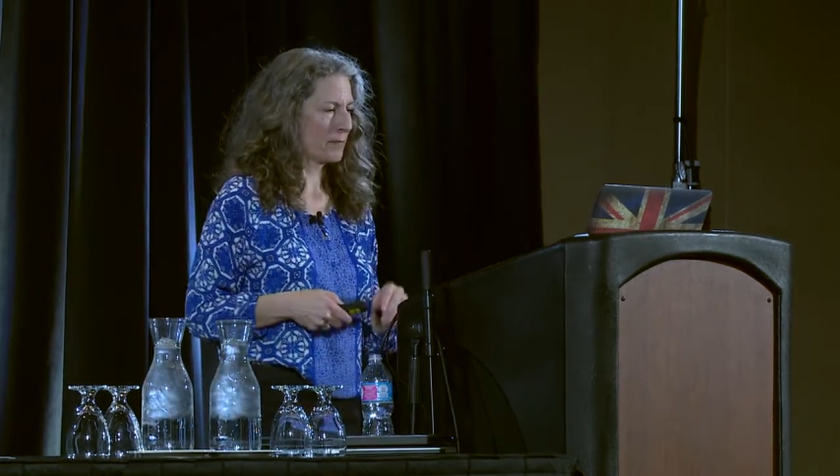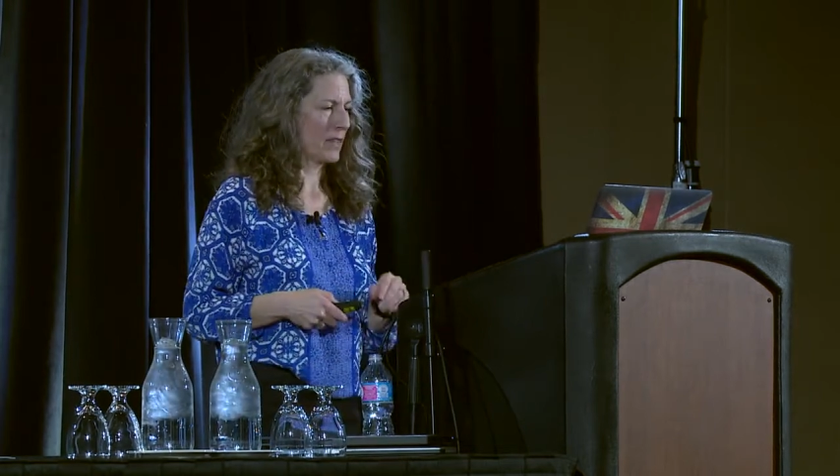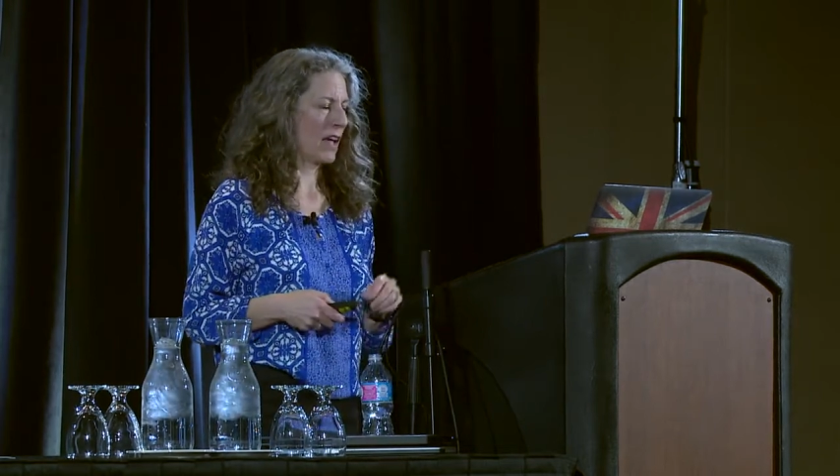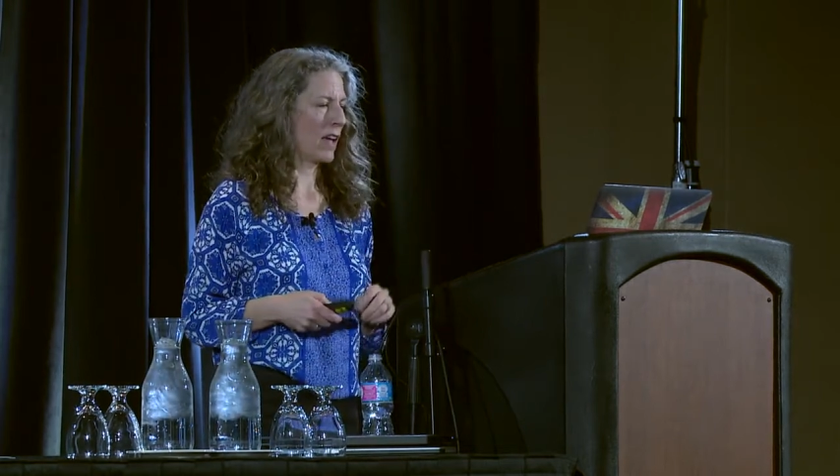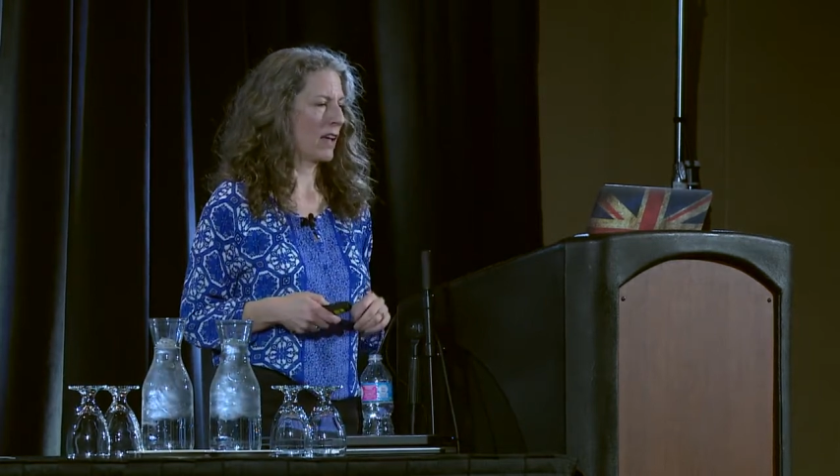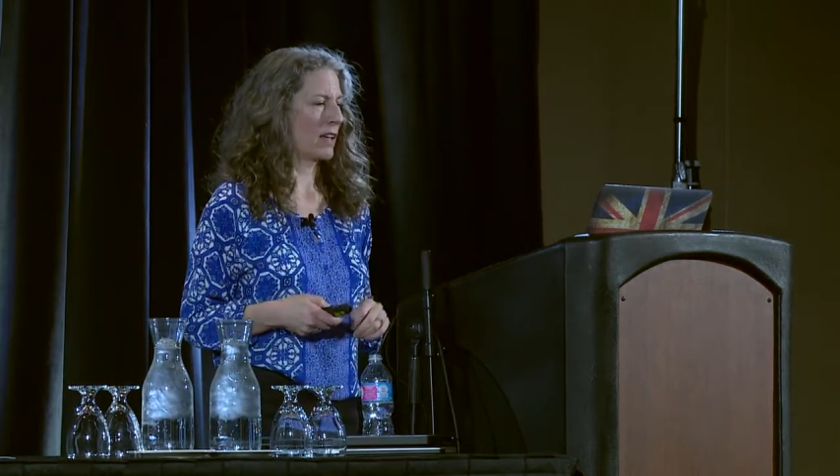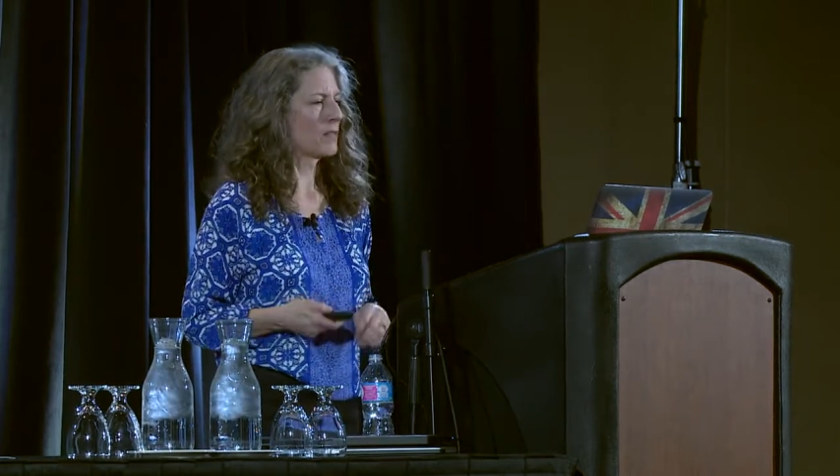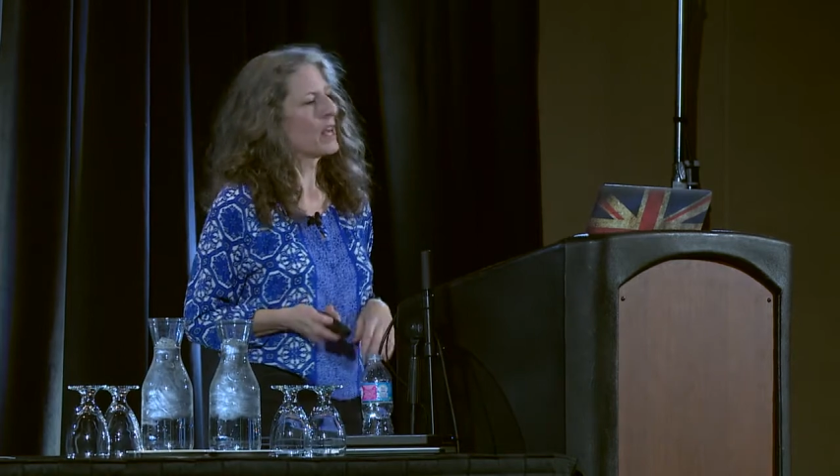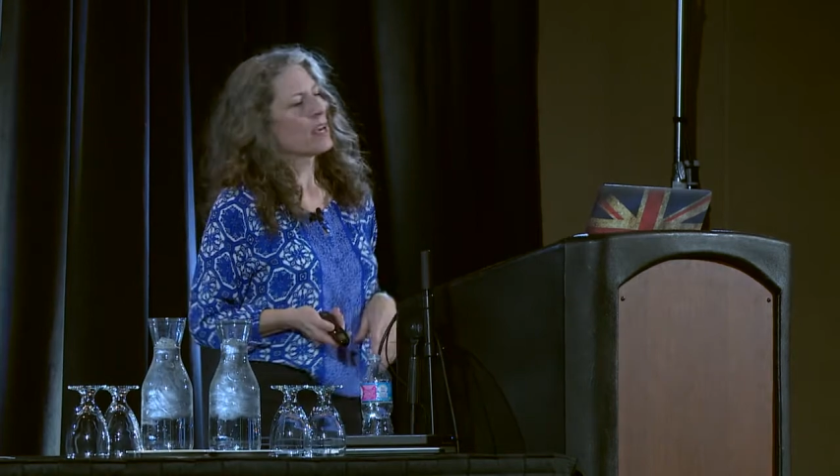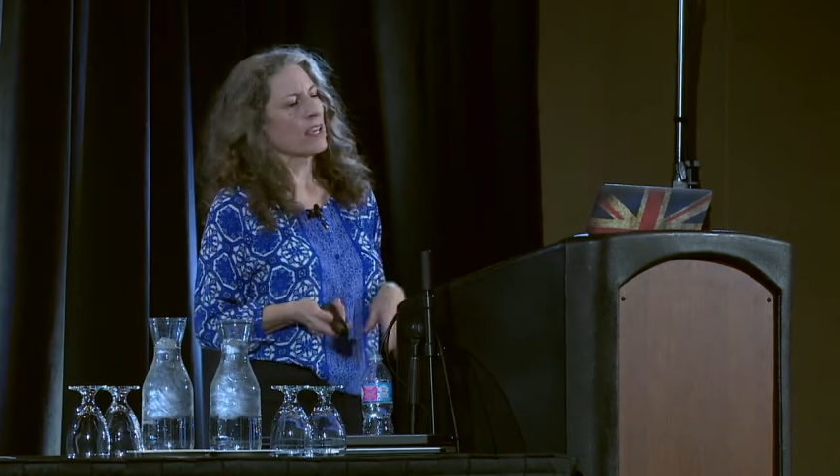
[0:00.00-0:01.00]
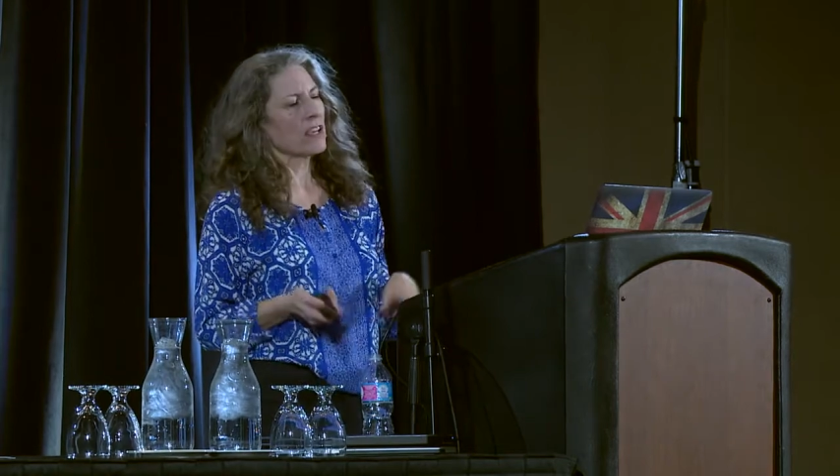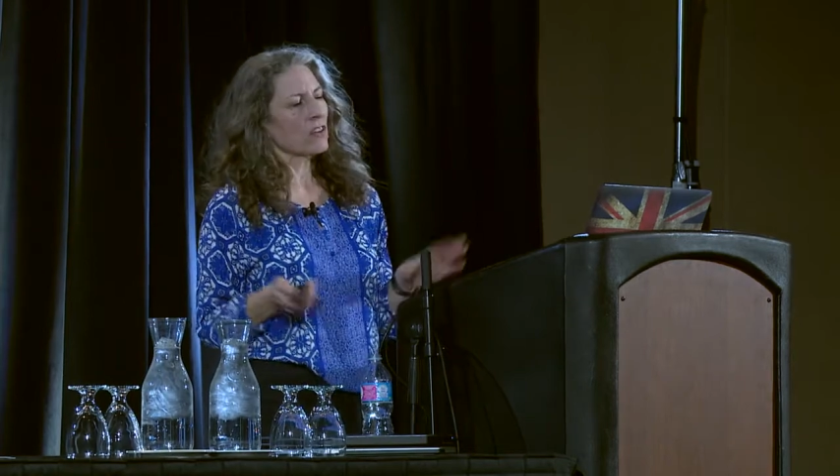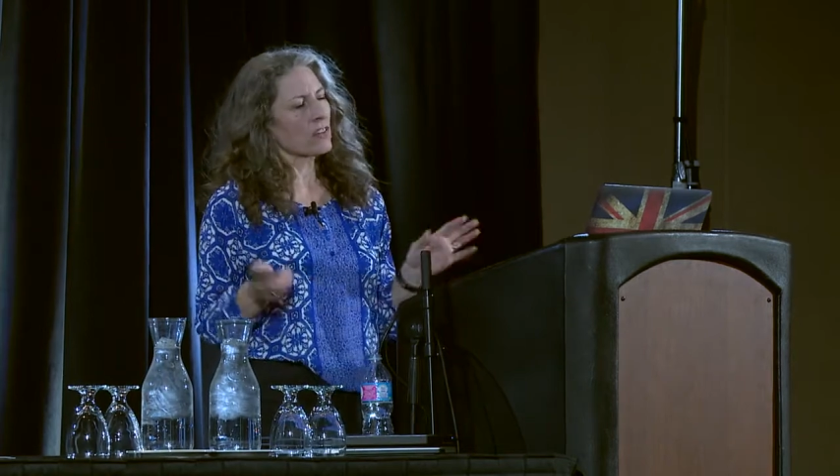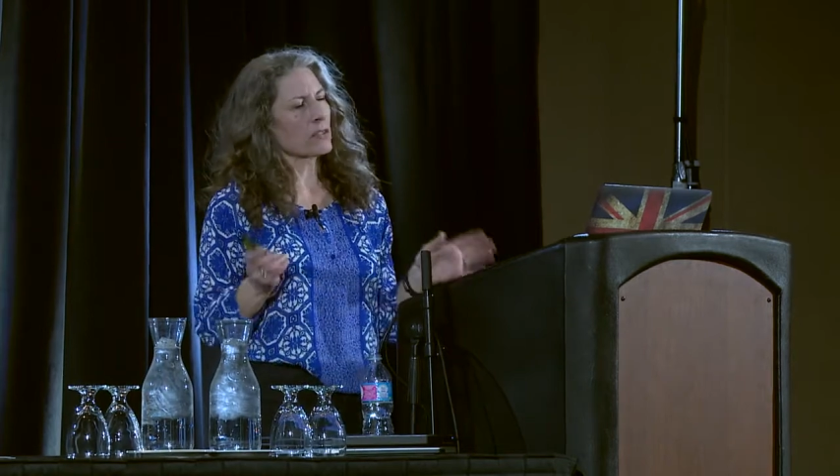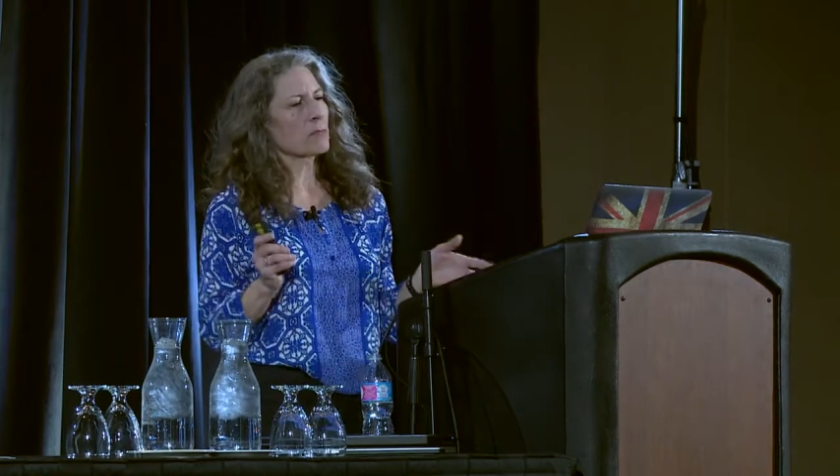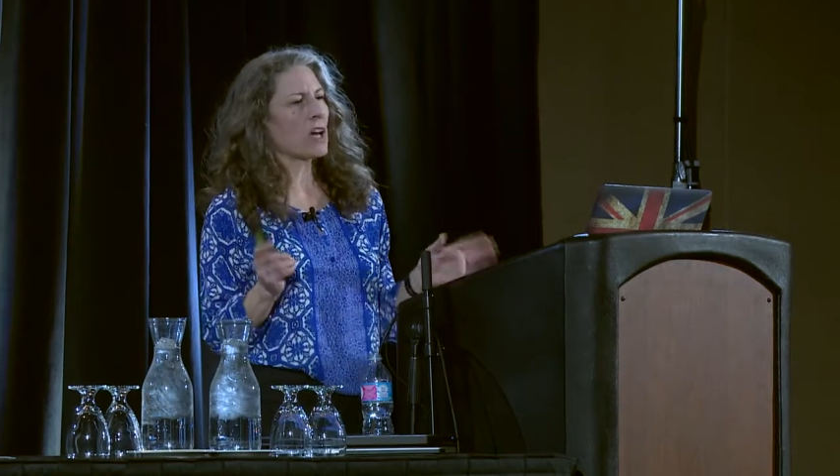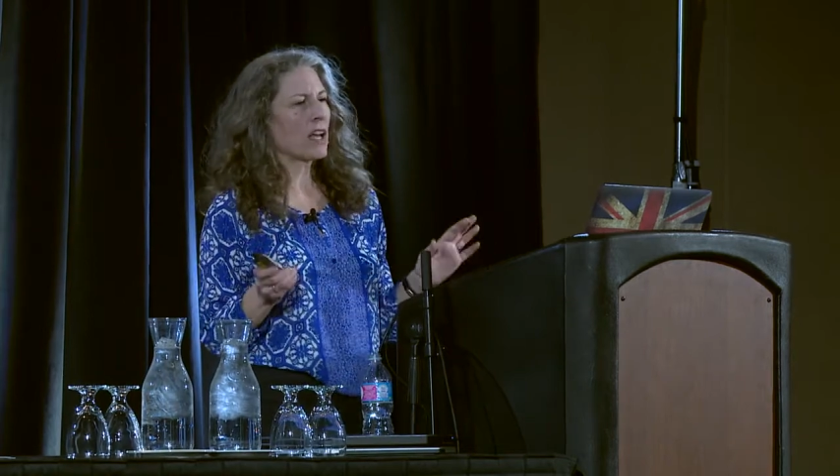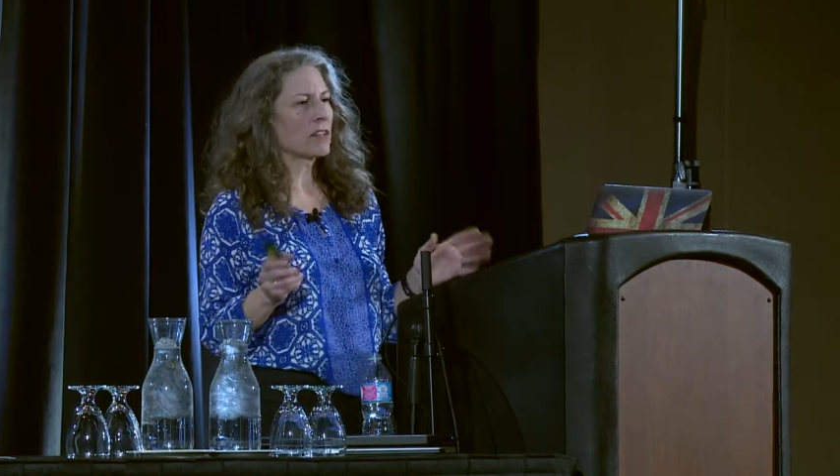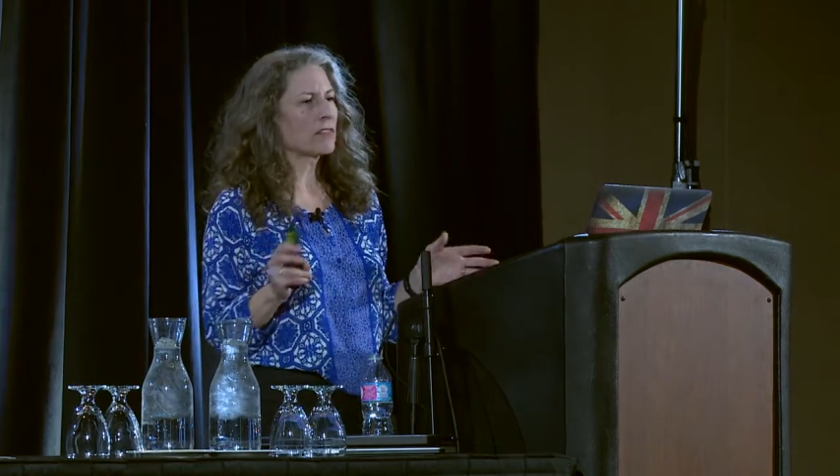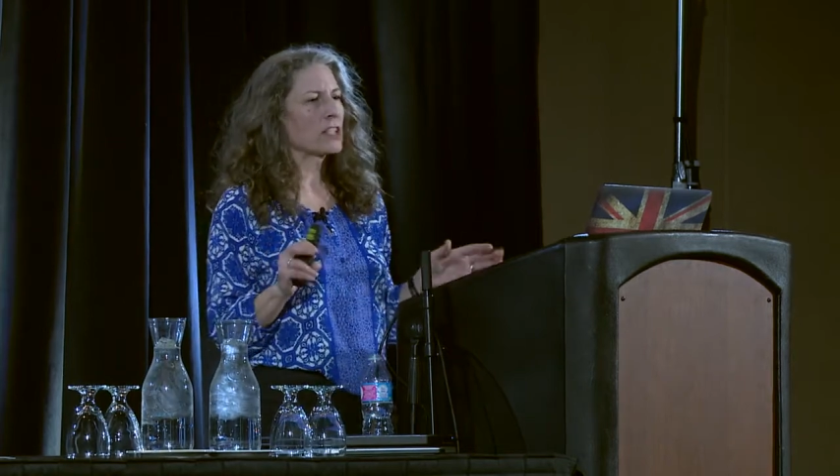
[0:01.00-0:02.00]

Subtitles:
Okay, here are some kind of